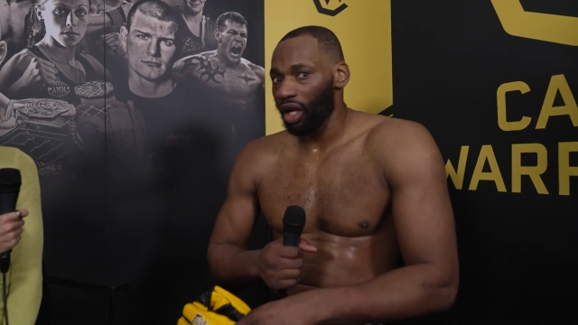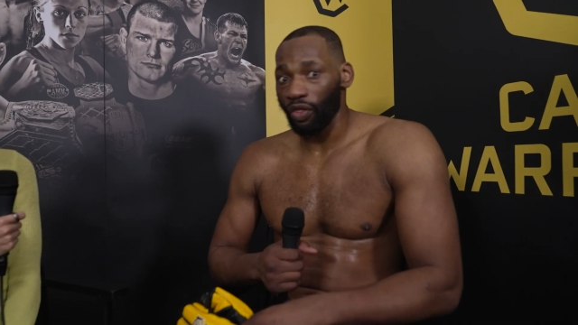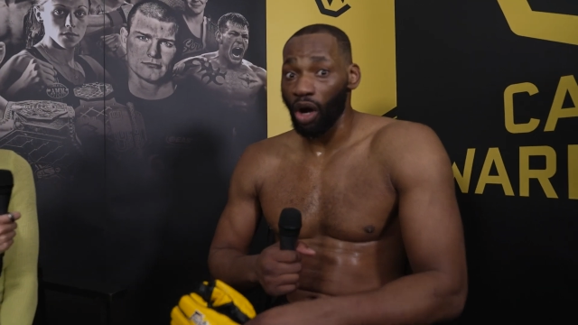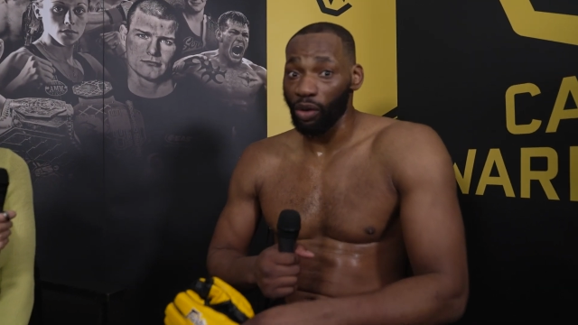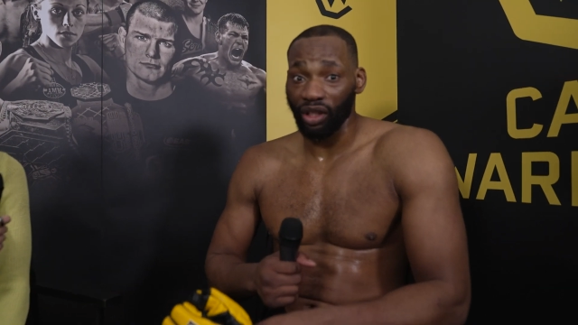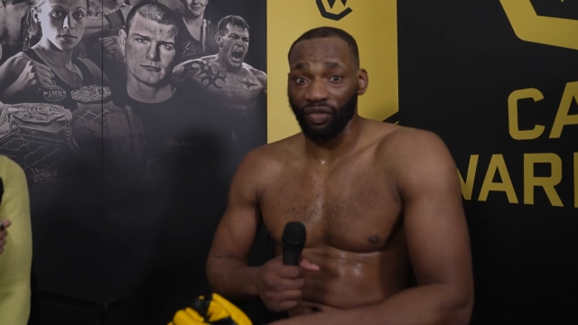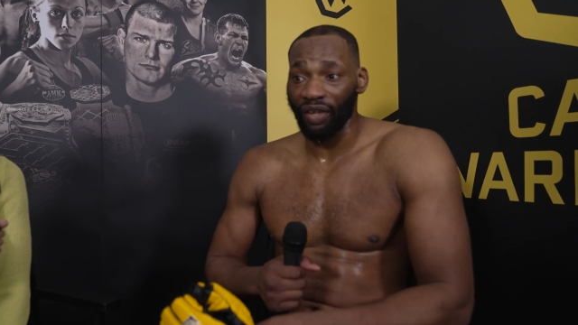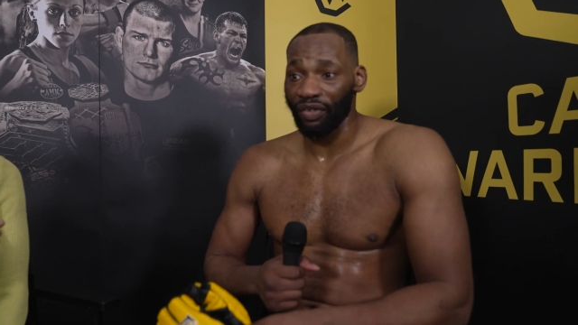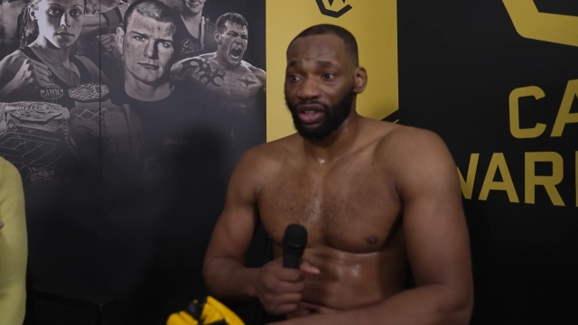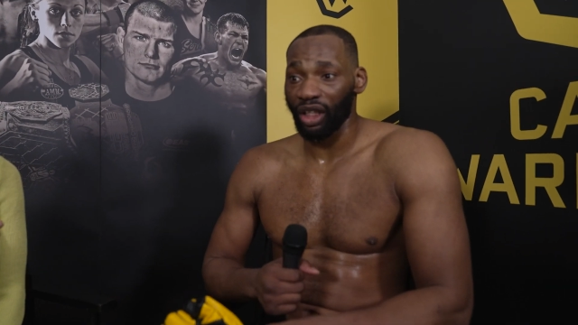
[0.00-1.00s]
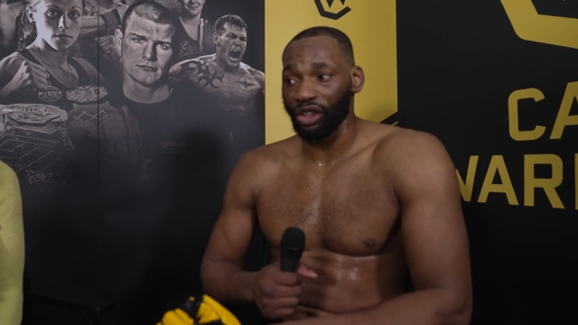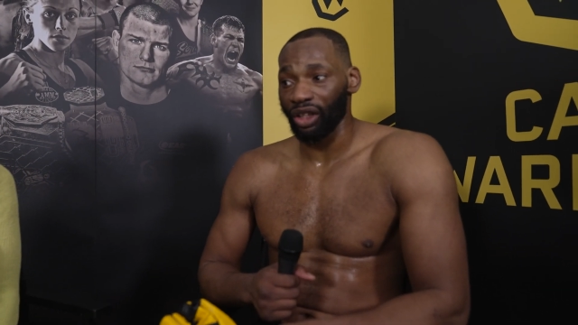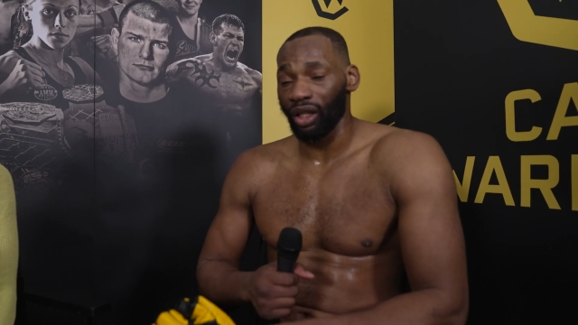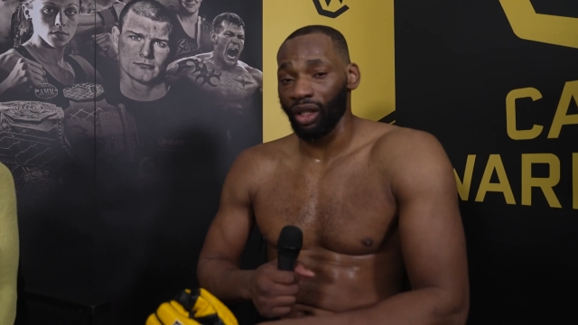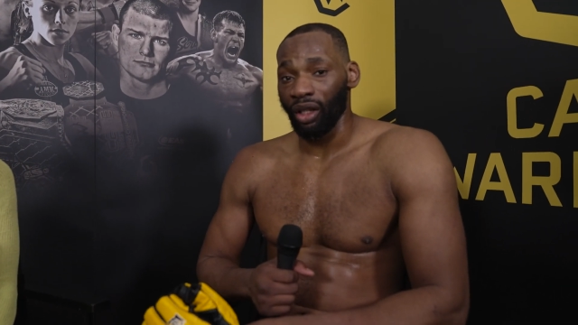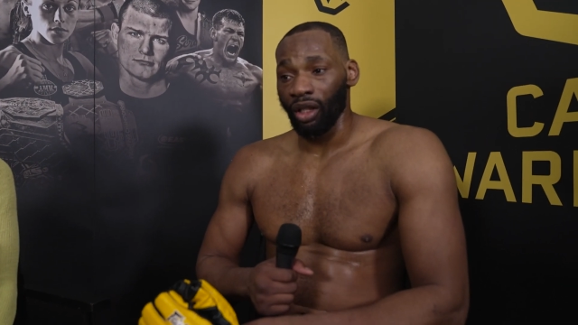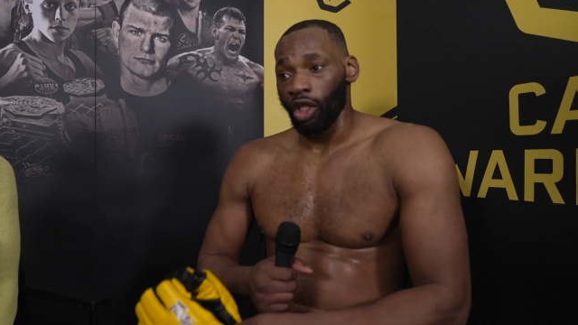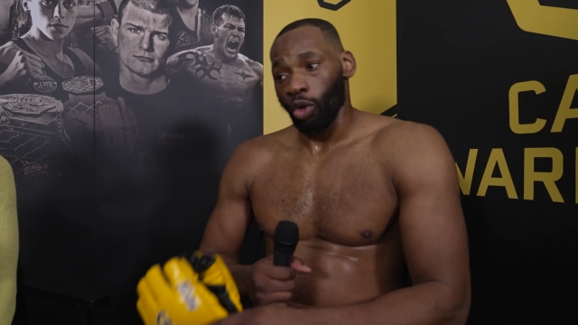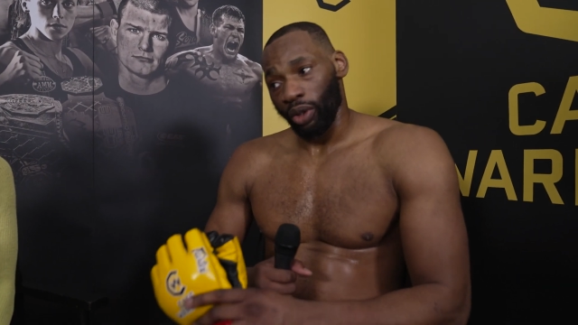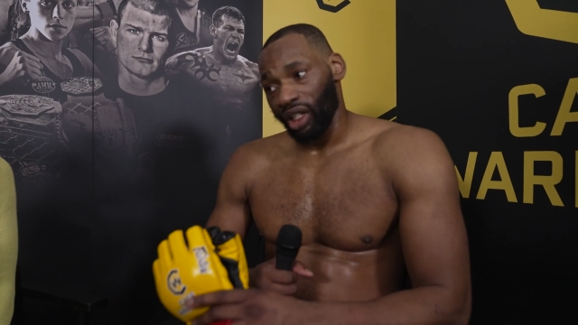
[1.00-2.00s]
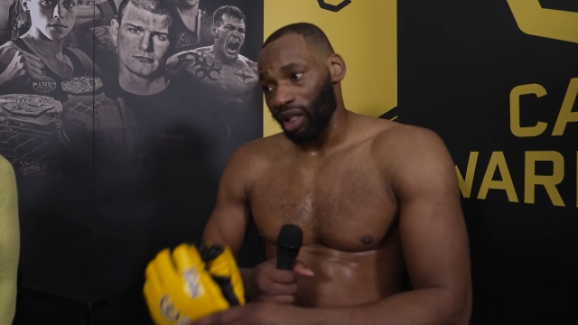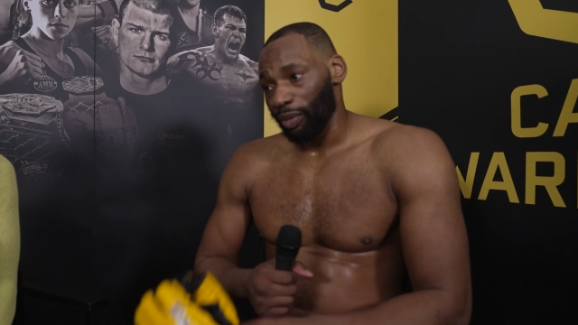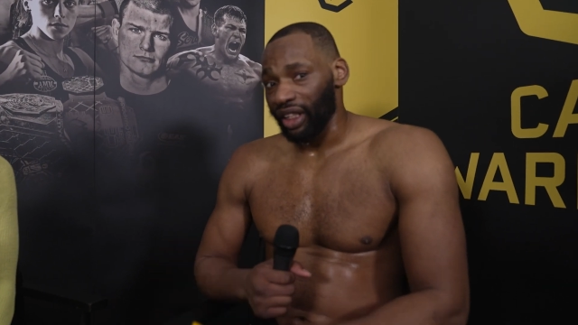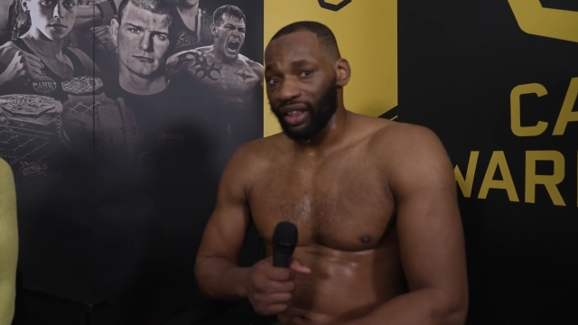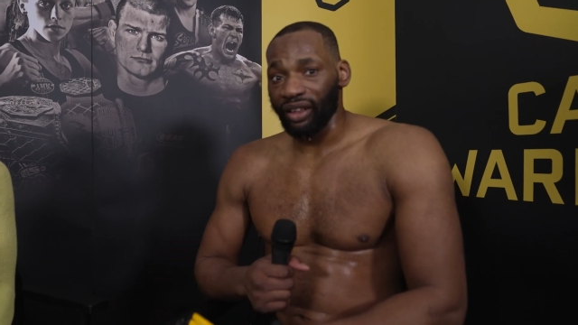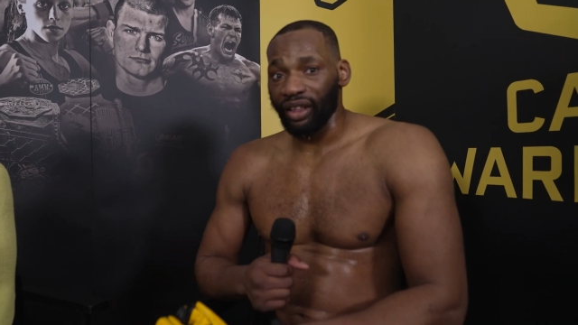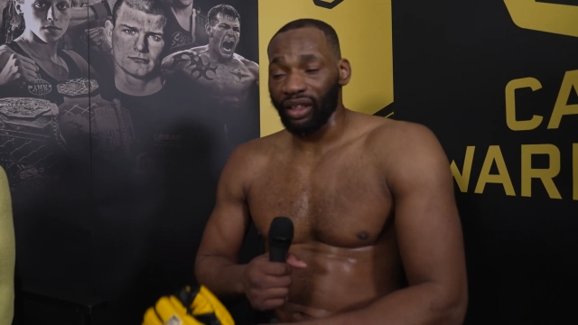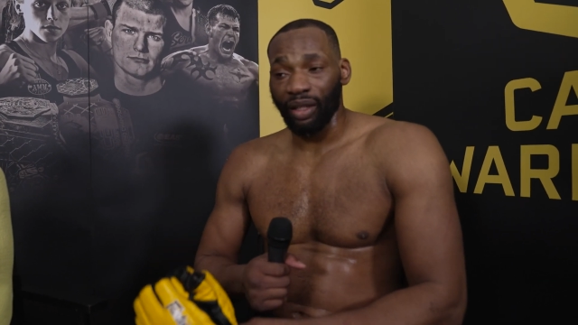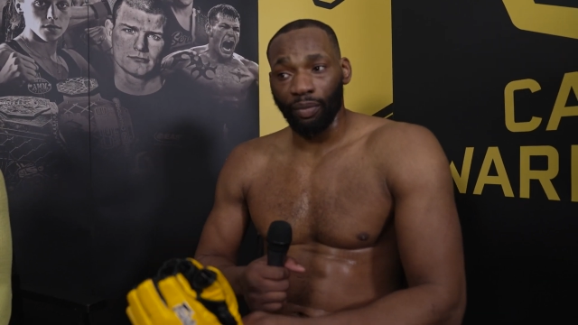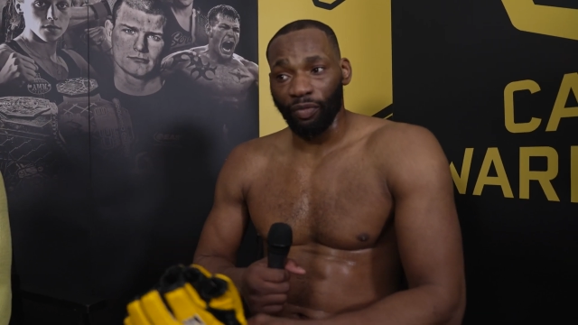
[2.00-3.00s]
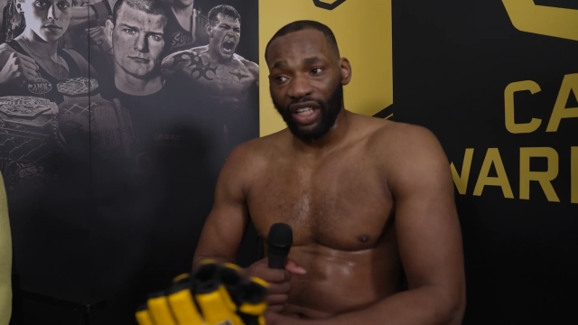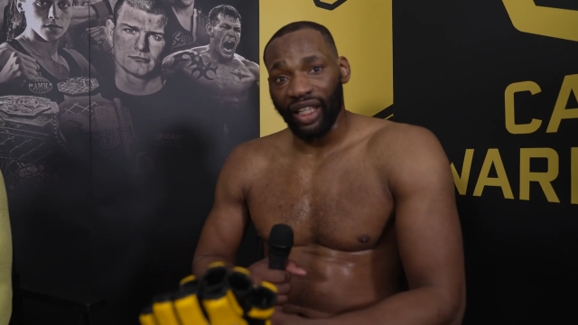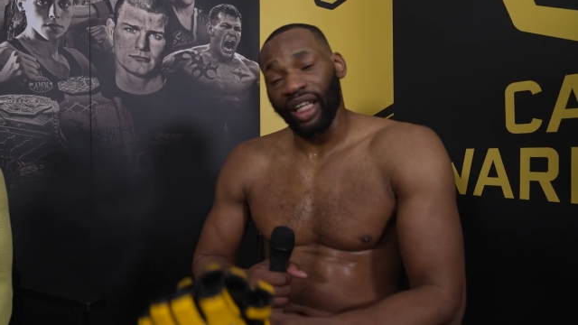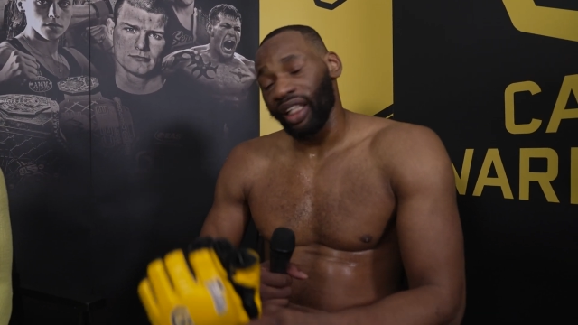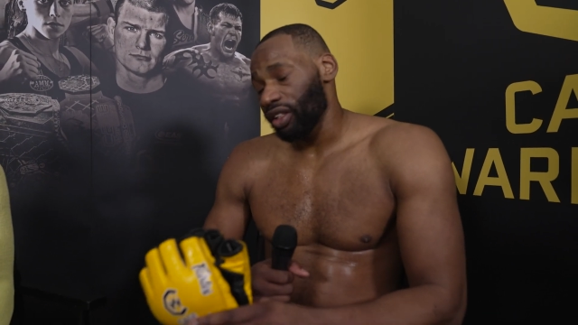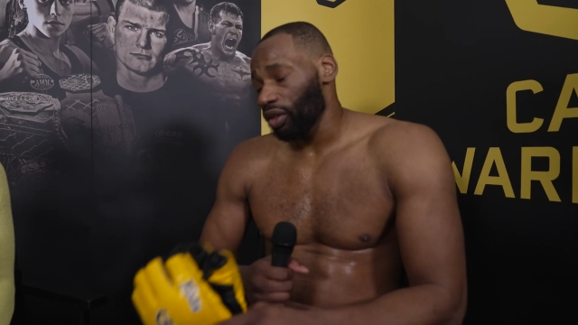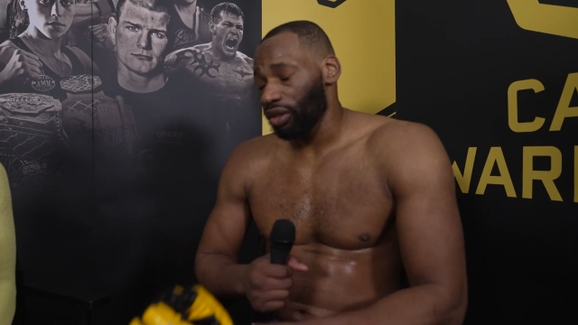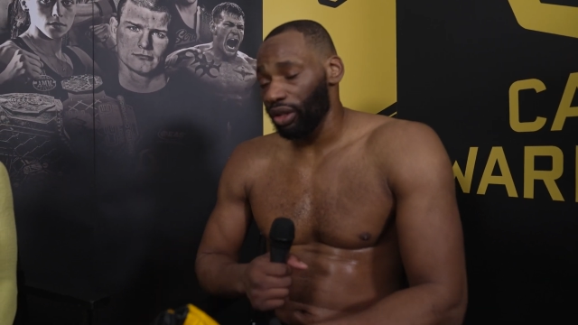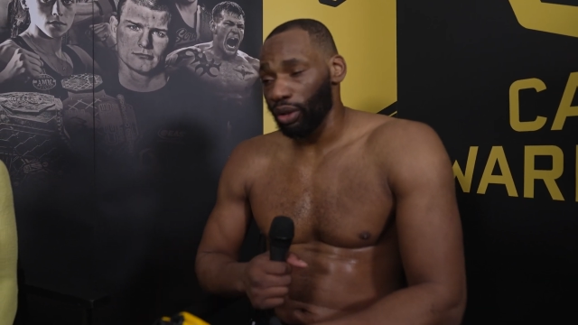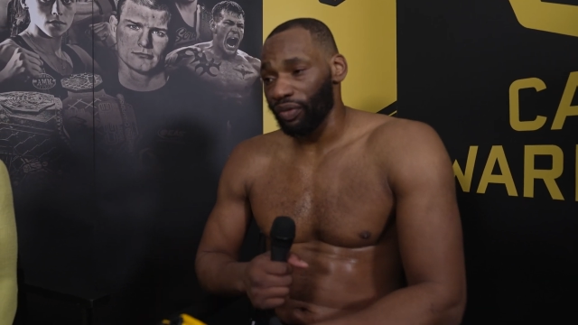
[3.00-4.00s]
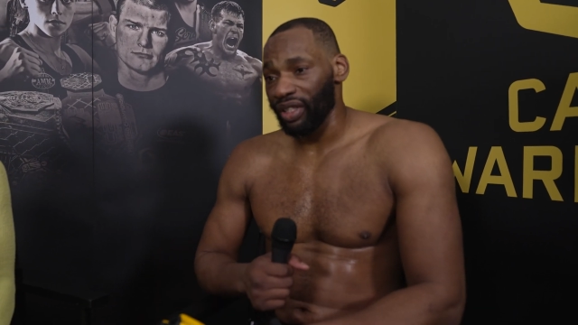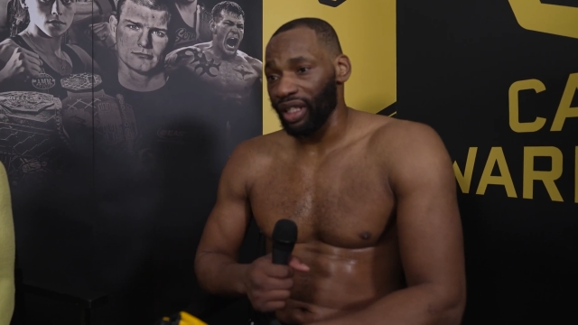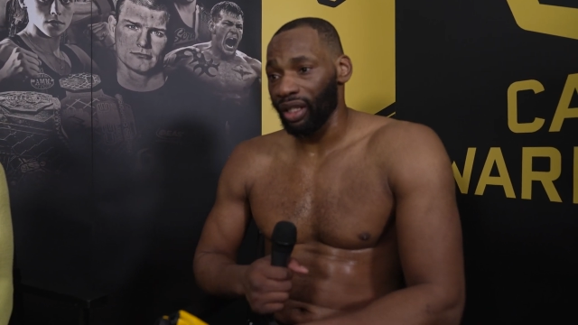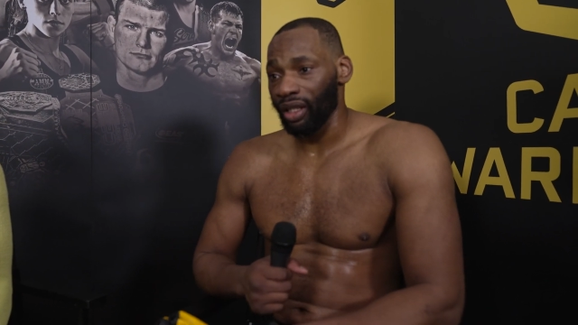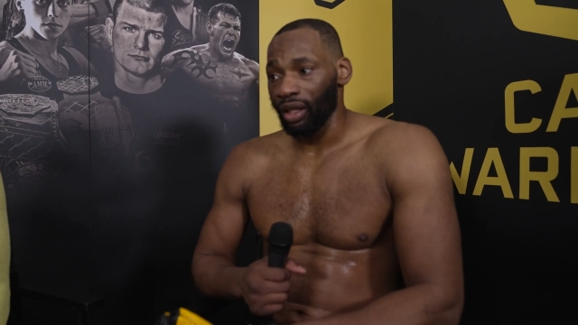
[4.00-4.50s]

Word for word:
Speaker 1: I thought I was going to fight for the title shot when uh, Modestas um, vacated it to go to the U F C.